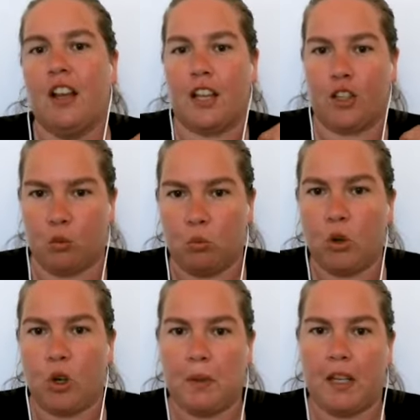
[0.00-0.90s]
like, you're
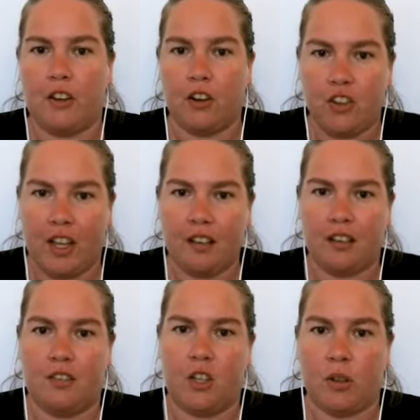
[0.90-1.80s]
warping their sense
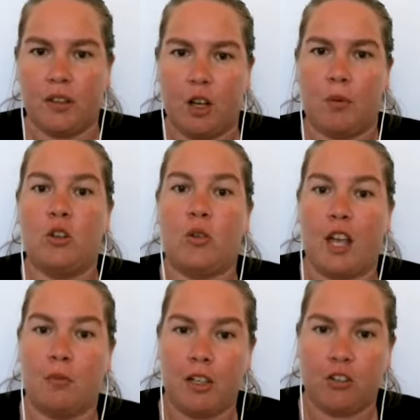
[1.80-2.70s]
of you as someone who
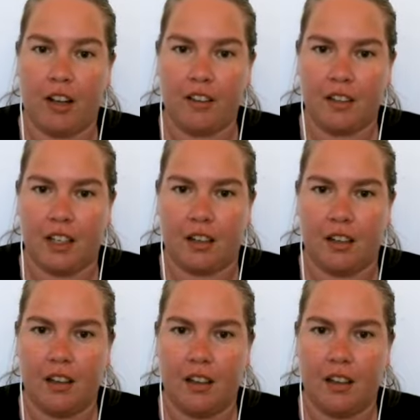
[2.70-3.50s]
can be trusted,